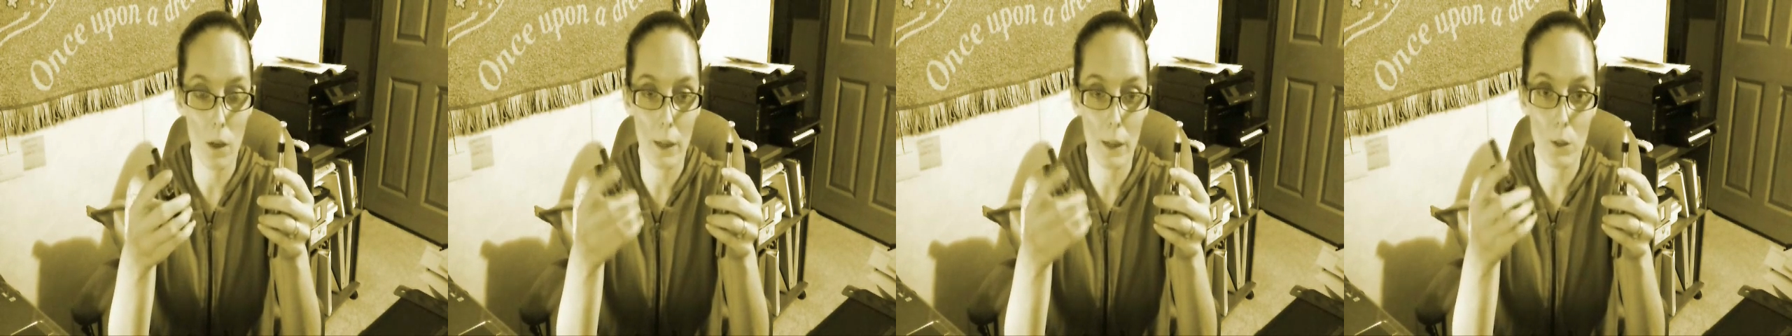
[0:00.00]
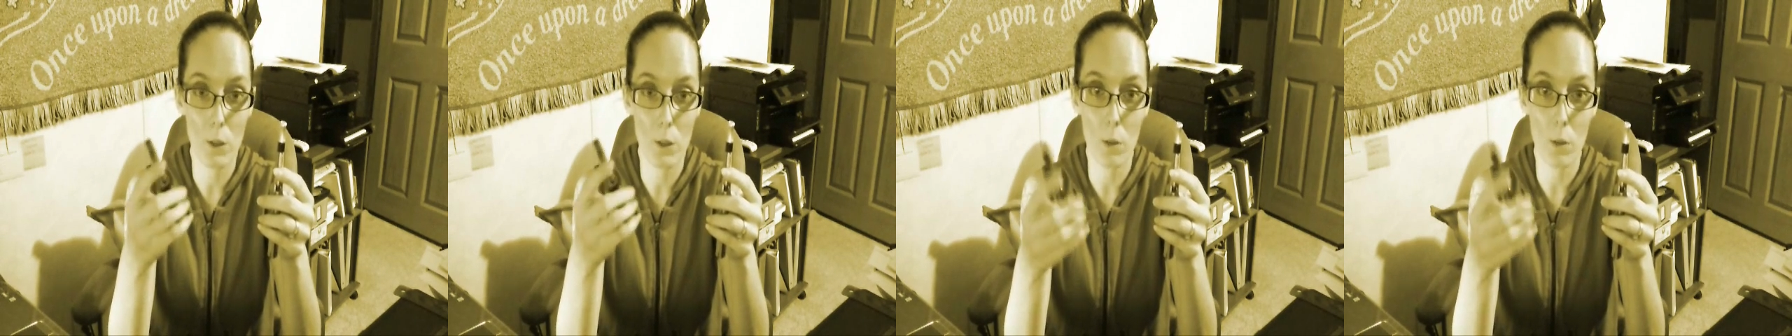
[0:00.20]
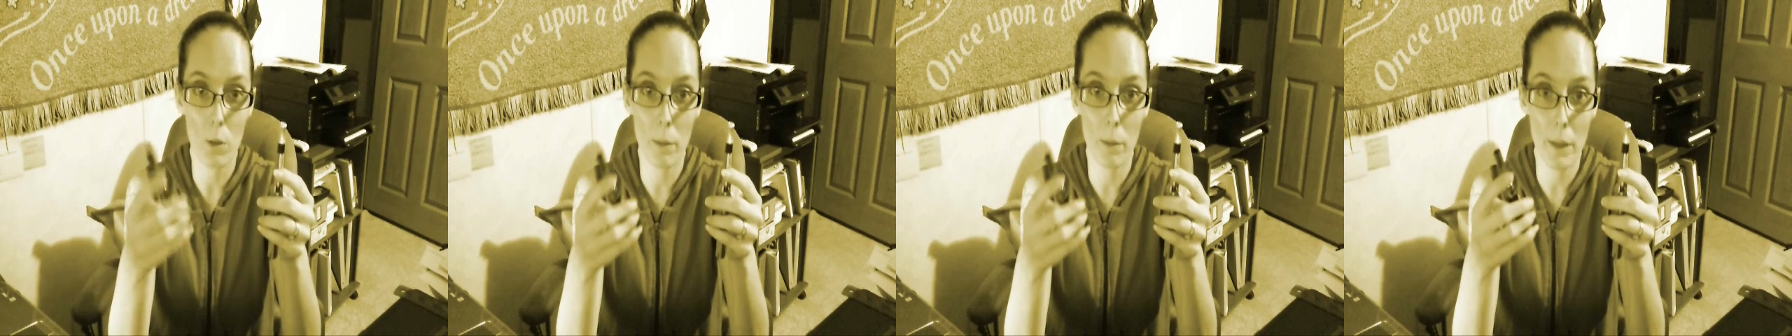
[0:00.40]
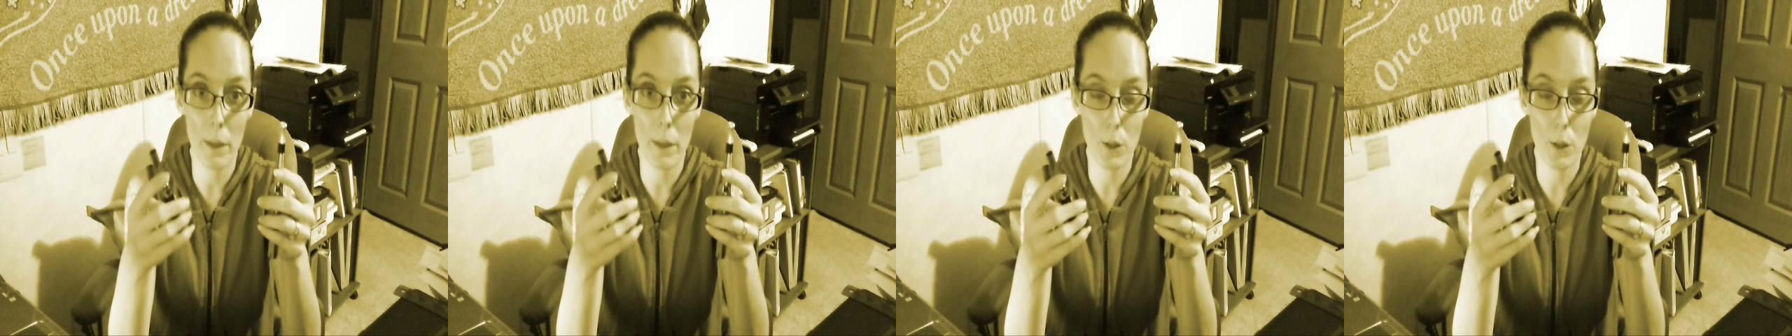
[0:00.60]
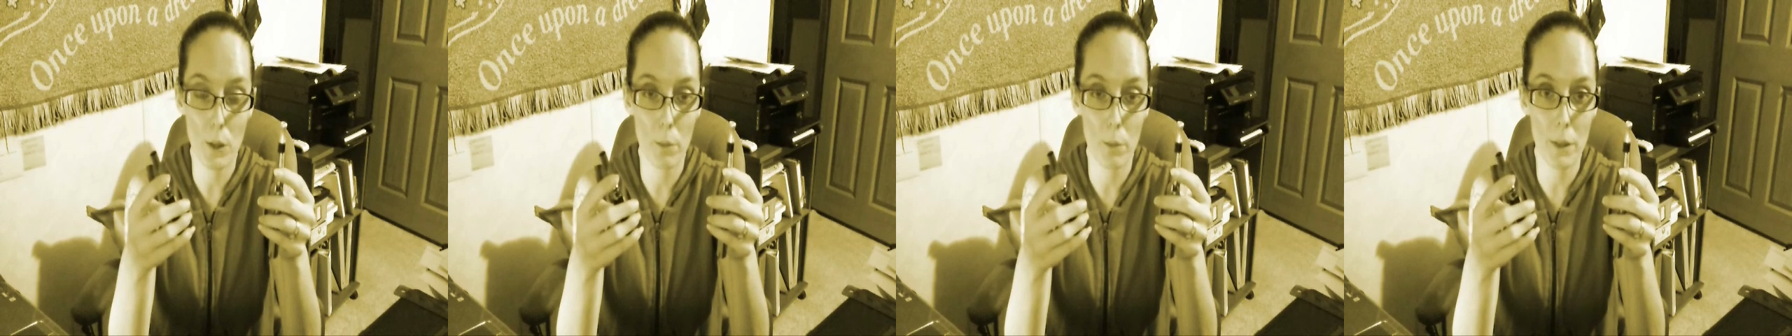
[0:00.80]
I do want to make
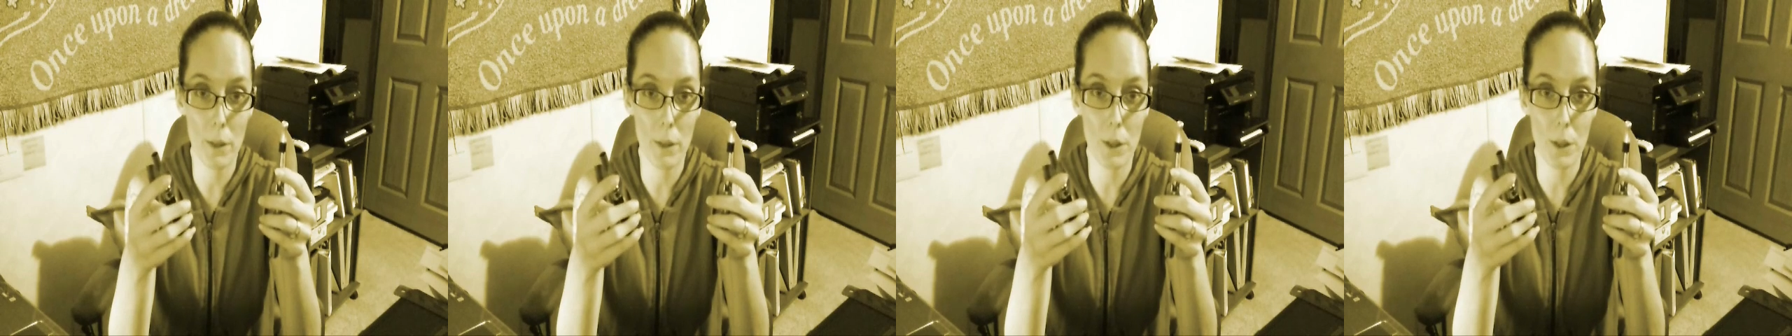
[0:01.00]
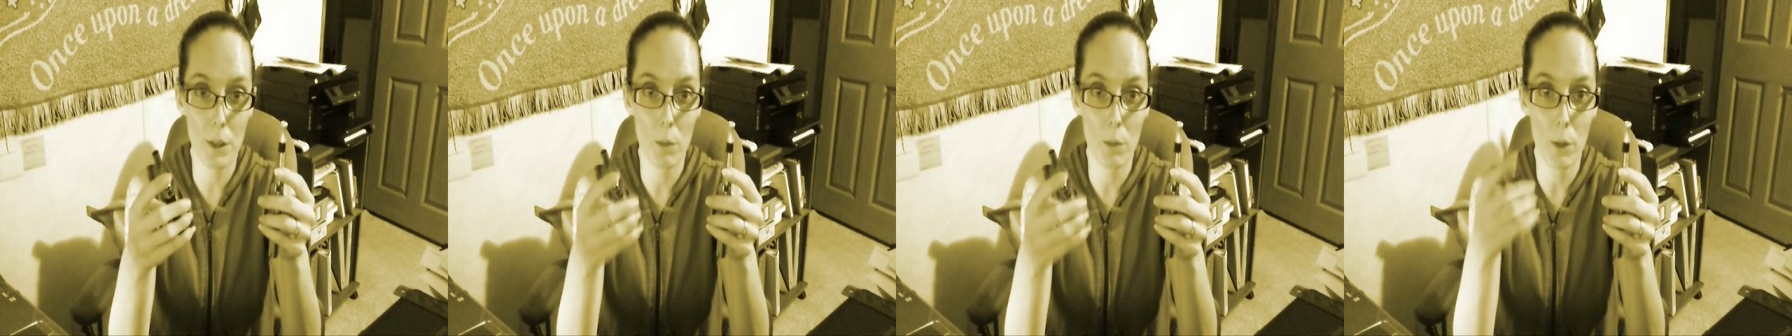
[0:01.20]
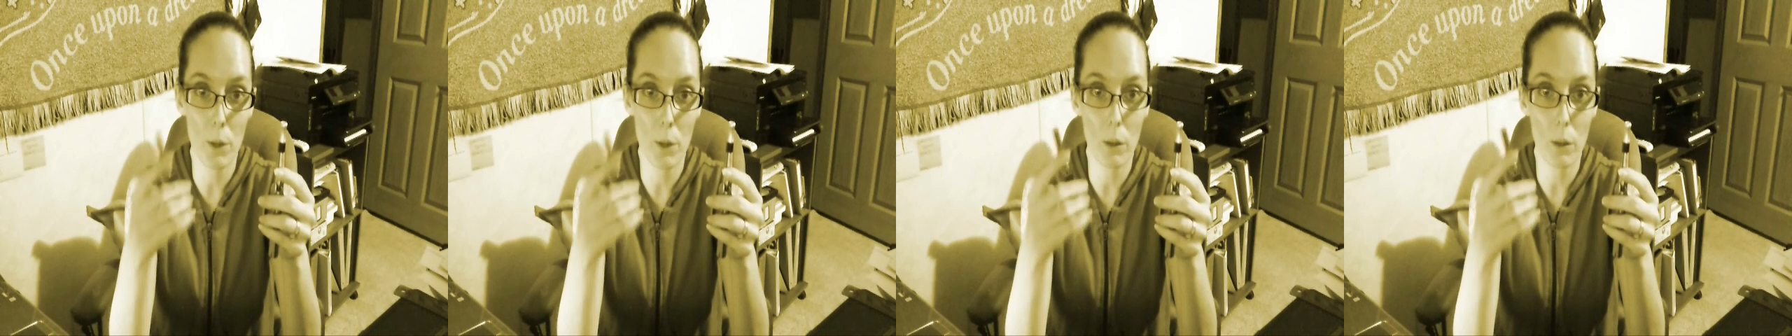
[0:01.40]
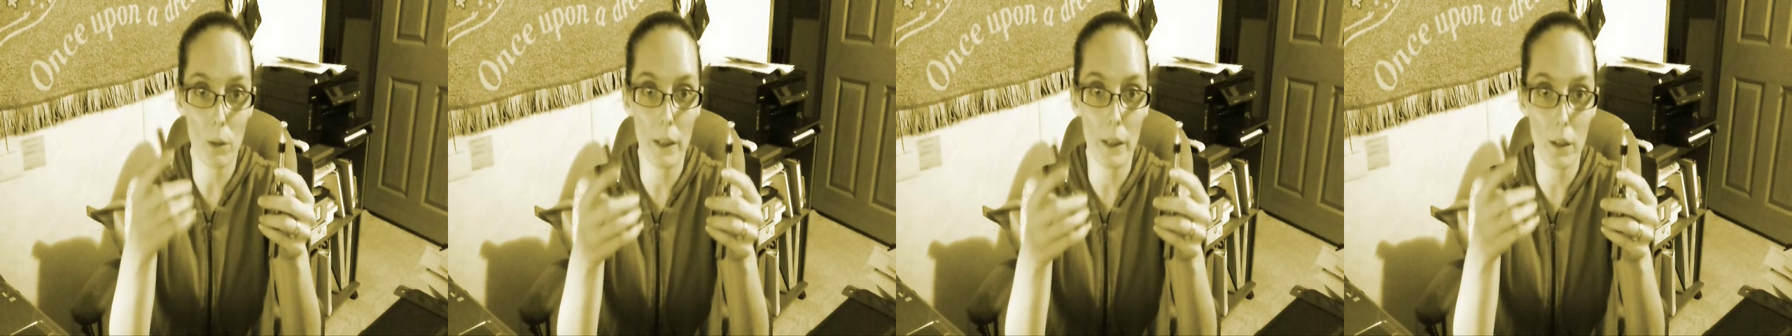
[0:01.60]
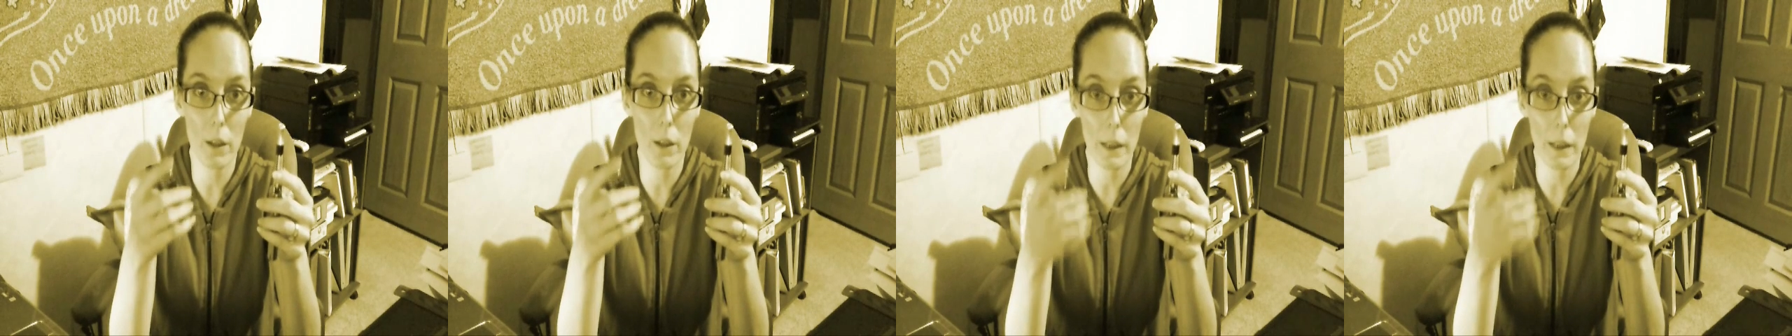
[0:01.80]
sure to mention that when you
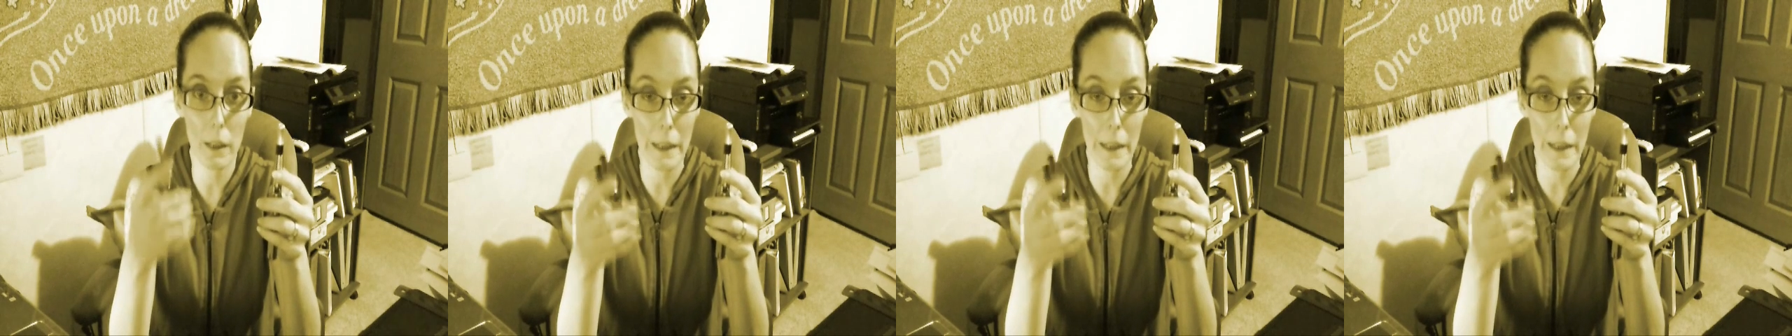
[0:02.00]
clean a